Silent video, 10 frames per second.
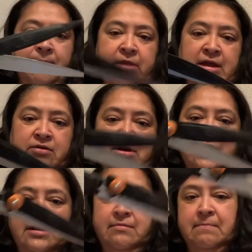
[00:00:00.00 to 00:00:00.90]
And you
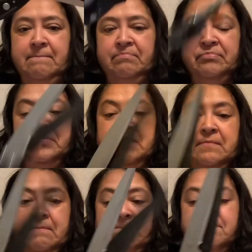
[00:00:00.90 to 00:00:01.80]
cut
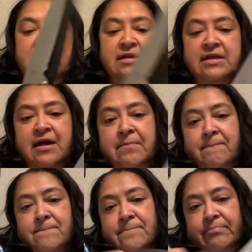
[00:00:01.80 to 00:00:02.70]
like that.
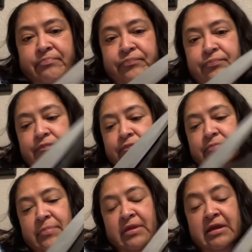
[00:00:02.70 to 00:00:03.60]

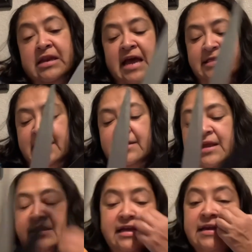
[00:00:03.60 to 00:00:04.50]

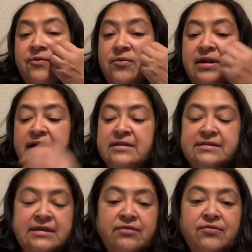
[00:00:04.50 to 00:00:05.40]
Nothing. It
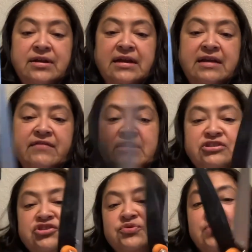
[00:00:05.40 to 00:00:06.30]
wouldn't even
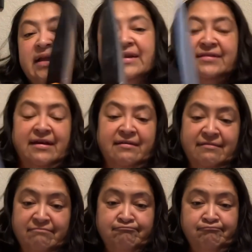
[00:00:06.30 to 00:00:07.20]
do anything.
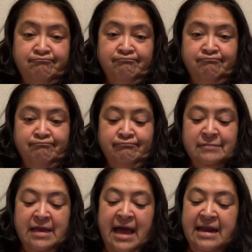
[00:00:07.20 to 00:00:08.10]

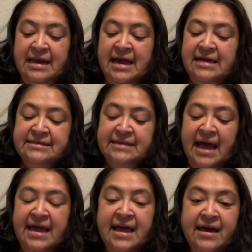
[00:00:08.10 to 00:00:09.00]
Unless
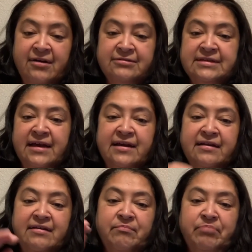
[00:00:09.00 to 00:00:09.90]
I held
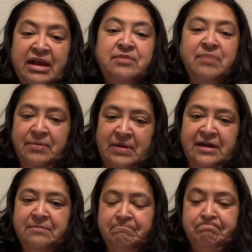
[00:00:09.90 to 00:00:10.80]
it blade by
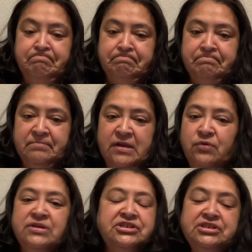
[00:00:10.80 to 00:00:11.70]
blade,
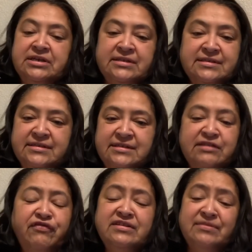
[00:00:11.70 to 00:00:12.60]
which
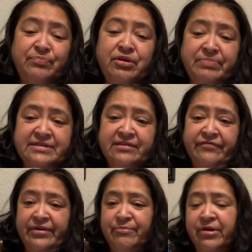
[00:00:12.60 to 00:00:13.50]
defeats the purpose
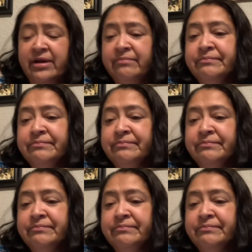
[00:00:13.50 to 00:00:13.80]
of them, right?